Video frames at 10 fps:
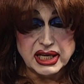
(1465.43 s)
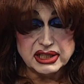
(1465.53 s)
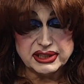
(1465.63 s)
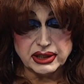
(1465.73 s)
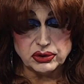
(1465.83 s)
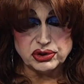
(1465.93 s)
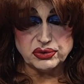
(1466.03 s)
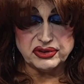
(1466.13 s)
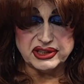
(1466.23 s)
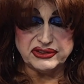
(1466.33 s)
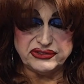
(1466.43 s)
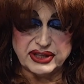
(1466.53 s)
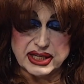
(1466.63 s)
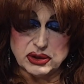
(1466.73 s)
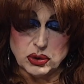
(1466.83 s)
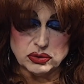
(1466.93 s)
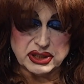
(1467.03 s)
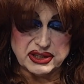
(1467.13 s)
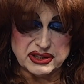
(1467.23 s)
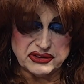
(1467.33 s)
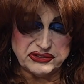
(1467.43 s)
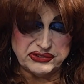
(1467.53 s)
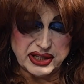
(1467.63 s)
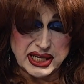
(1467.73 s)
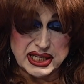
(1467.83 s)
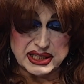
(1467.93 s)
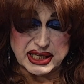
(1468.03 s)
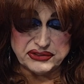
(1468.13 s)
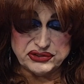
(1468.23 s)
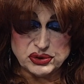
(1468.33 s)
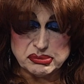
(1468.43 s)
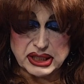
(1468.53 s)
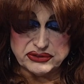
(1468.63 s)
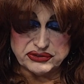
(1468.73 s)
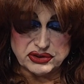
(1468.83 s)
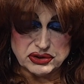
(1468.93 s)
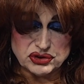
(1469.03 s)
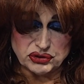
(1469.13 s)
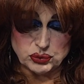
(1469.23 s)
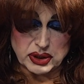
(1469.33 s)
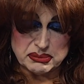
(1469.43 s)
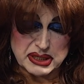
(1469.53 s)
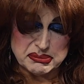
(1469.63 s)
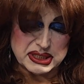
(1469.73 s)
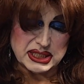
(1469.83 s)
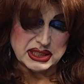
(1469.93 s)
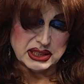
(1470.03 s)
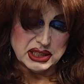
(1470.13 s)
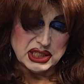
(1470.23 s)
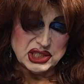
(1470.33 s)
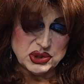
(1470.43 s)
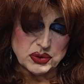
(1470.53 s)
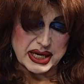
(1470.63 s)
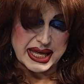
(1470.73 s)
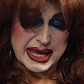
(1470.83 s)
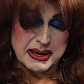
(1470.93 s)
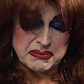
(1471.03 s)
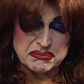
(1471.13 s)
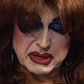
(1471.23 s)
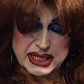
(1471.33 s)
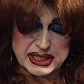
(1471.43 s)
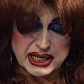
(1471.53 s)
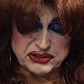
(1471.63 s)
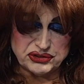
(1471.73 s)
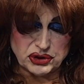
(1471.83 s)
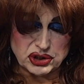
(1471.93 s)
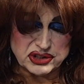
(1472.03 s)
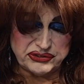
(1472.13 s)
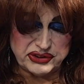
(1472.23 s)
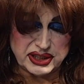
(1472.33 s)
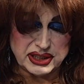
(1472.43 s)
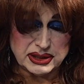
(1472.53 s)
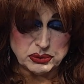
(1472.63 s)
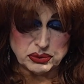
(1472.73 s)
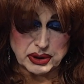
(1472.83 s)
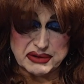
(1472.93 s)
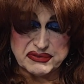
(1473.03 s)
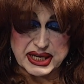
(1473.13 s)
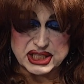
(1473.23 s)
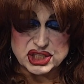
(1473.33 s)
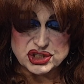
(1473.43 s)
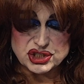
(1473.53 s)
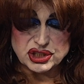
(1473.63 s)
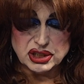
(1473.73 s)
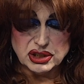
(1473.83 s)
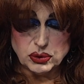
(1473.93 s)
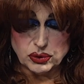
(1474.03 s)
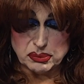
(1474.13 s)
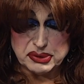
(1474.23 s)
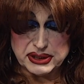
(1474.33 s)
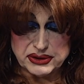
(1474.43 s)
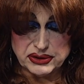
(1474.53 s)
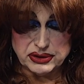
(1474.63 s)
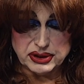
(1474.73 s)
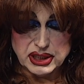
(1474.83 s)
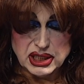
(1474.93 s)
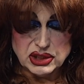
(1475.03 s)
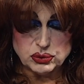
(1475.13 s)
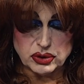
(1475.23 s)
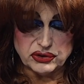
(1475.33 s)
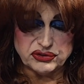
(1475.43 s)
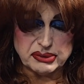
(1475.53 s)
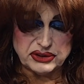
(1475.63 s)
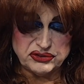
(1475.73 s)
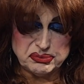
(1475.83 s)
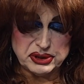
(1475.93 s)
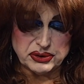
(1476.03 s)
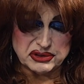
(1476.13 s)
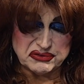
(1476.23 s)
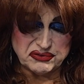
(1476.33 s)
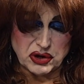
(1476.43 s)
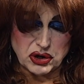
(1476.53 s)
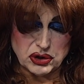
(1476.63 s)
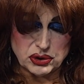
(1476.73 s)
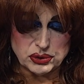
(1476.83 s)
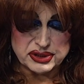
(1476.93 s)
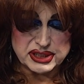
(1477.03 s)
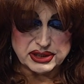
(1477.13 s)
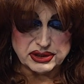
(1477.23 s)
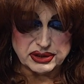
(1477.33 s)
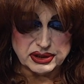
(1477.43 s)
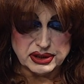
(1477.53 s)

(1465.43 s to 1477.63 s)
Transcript: Tell you this and only this. Guess you must just what may be. Who I am by night's dark sea, where I vanish or appear, dwells my spirit far or near.